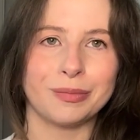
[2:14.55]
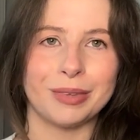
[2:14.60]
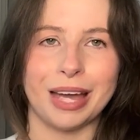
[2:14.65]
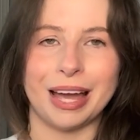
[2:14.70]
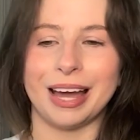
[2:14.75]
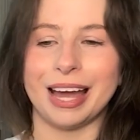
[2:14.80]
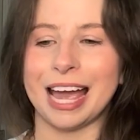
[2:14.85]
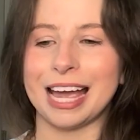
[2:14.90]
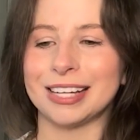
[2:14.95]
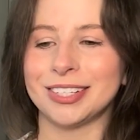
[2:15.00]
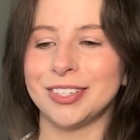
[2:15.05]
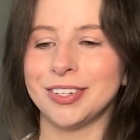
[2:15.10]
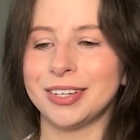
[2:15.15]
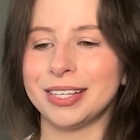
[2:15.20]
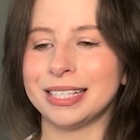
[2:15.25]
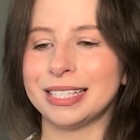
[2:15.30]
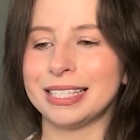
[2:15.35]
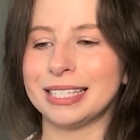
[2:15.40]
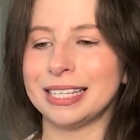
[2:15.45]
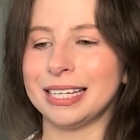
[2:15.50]
As you
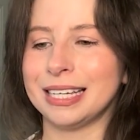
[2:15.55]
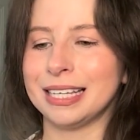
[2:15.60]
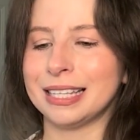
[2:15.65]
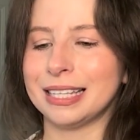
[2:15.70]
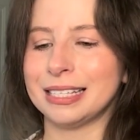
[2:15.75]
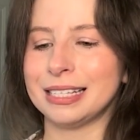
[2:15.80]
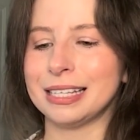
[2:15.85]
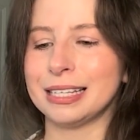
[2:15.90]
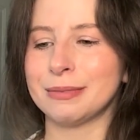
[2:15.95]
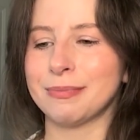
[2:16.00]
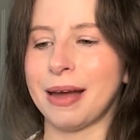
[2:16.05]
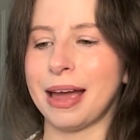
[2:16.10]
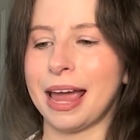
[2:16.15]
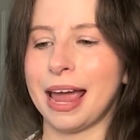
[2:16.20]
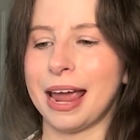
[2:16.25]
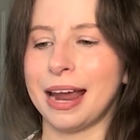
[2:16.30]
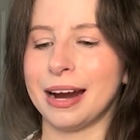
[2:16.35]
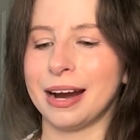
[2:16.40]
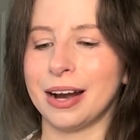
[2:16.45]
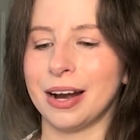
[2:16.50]
can see, this is my
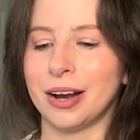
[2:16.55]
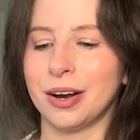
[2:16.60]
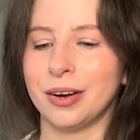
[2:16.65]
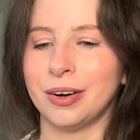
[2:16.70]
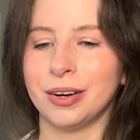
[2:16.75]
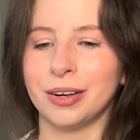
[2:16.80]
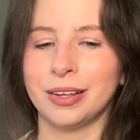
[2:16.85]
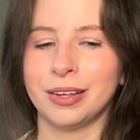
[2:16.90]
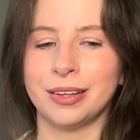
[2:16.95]
hair